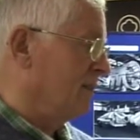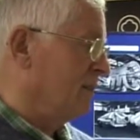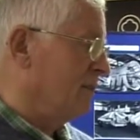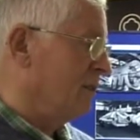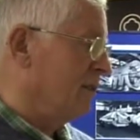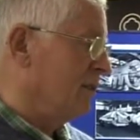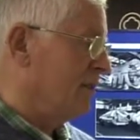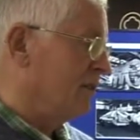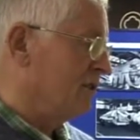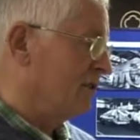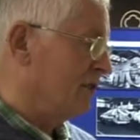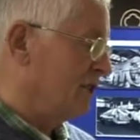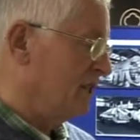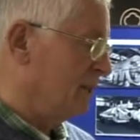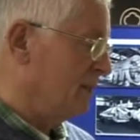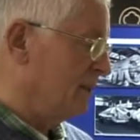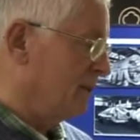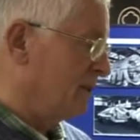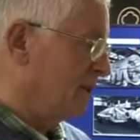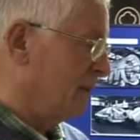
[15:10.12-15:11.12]
quite interesting
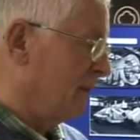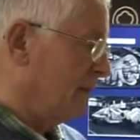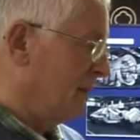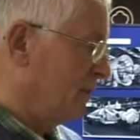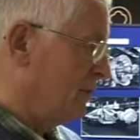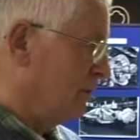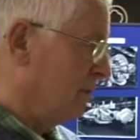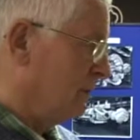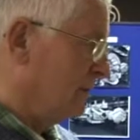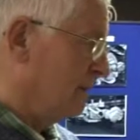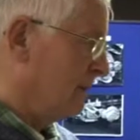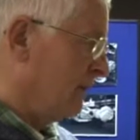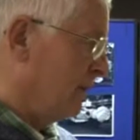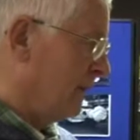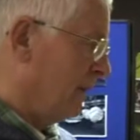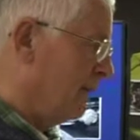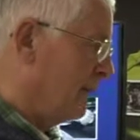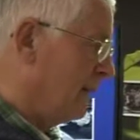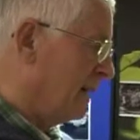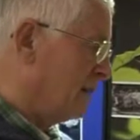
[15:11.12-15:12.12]
because I went to
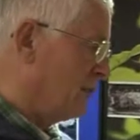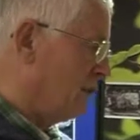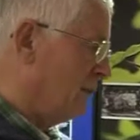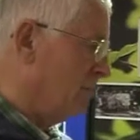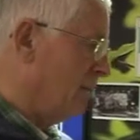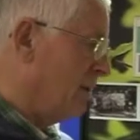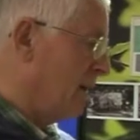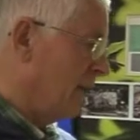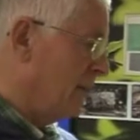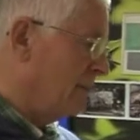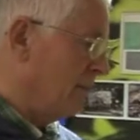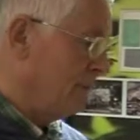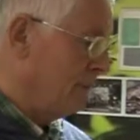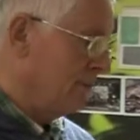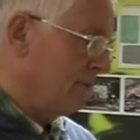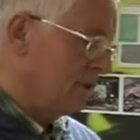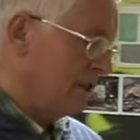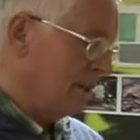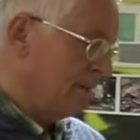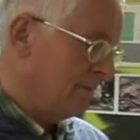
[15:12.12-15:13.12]
a, the National Mining
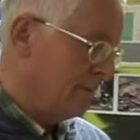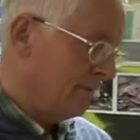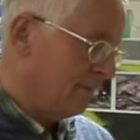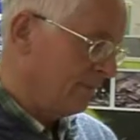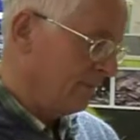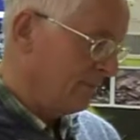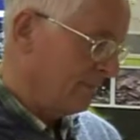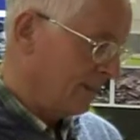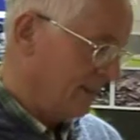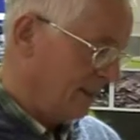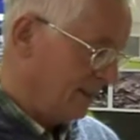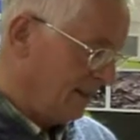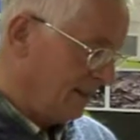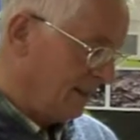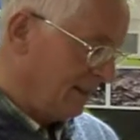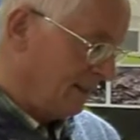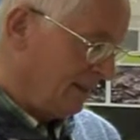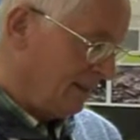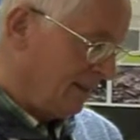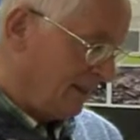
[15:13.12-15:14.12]
Museum
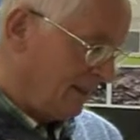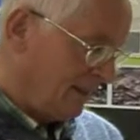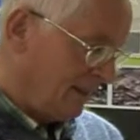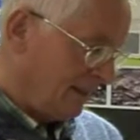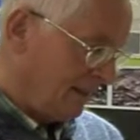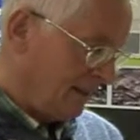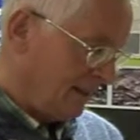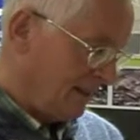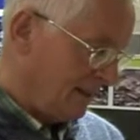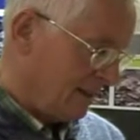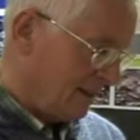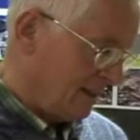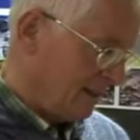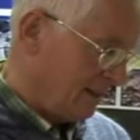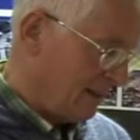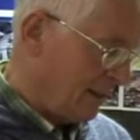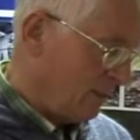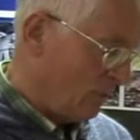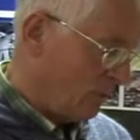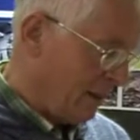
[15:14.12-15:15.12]
uh,
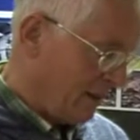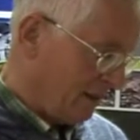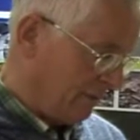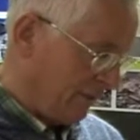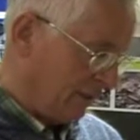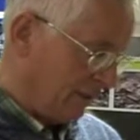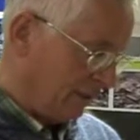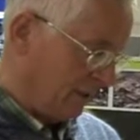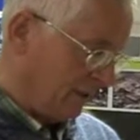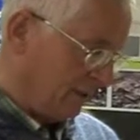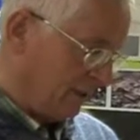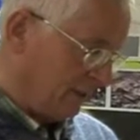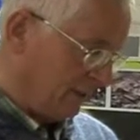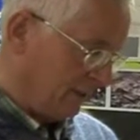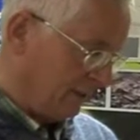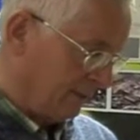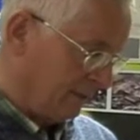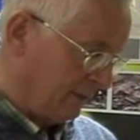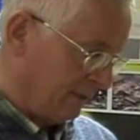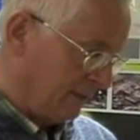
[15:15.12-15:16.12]
in Wakefield
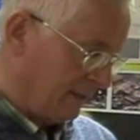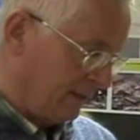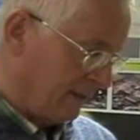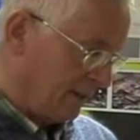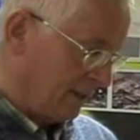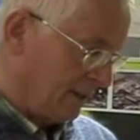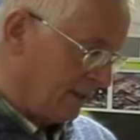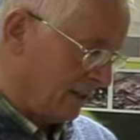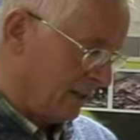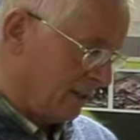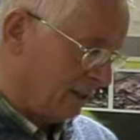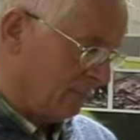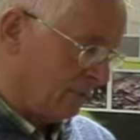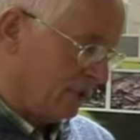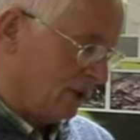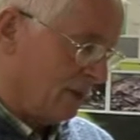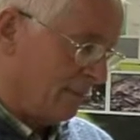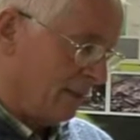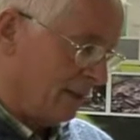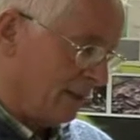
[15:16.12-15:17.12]
uh, some
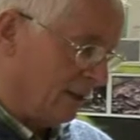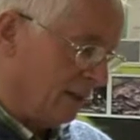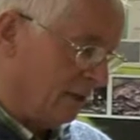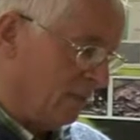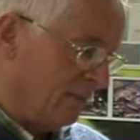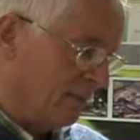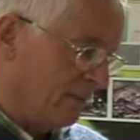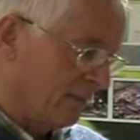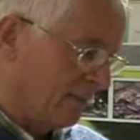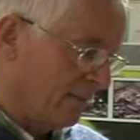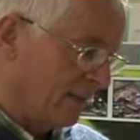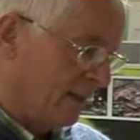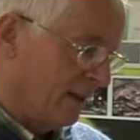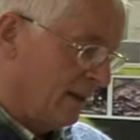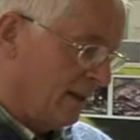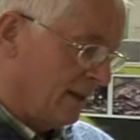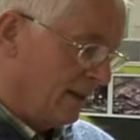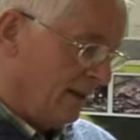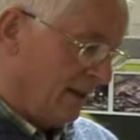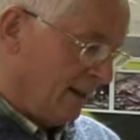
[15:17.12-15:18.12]
time ago,
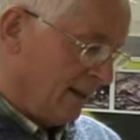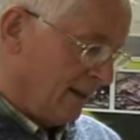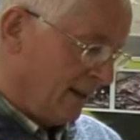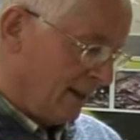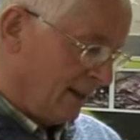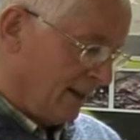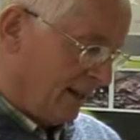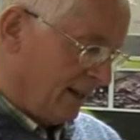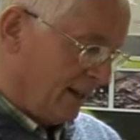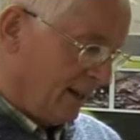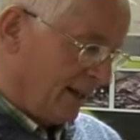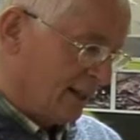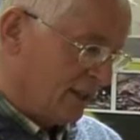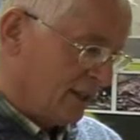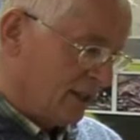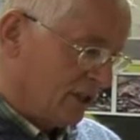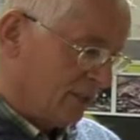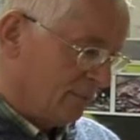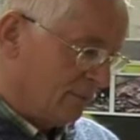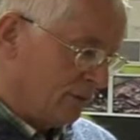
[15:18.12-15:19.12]
and
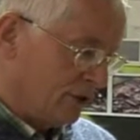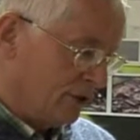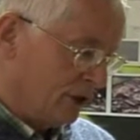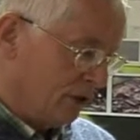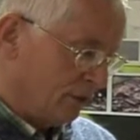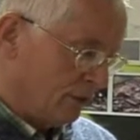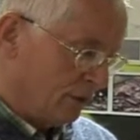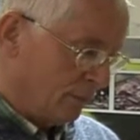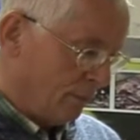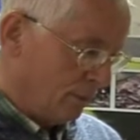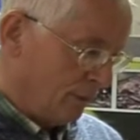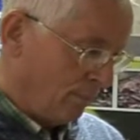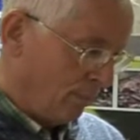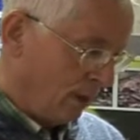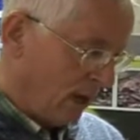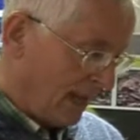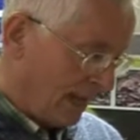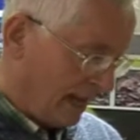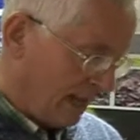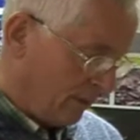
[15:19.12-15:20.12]
some children were
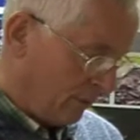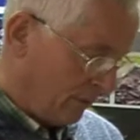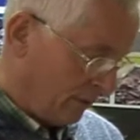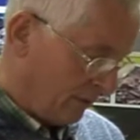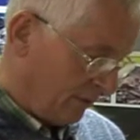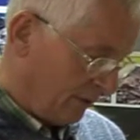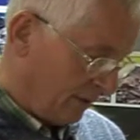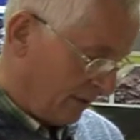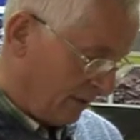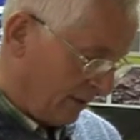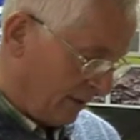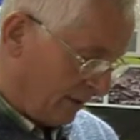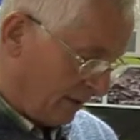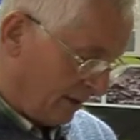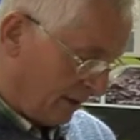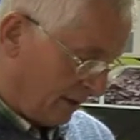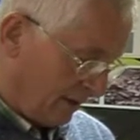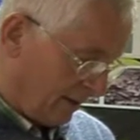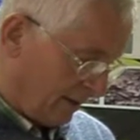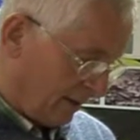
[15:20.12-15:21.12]
playing with
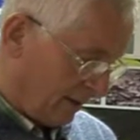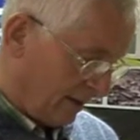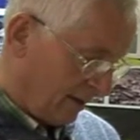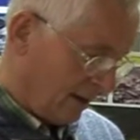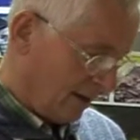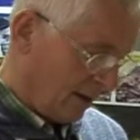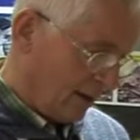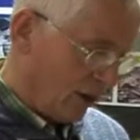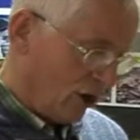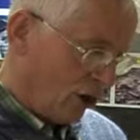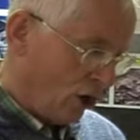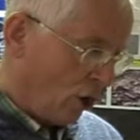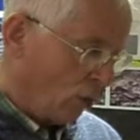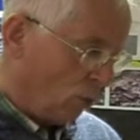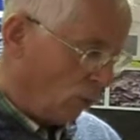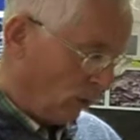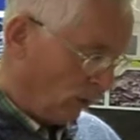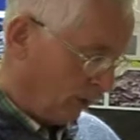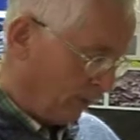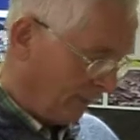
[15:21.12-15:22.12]
uh,
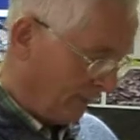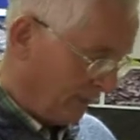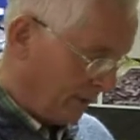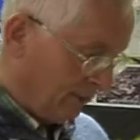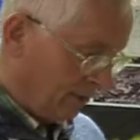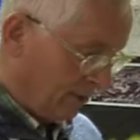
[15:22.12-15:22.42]
coal. You've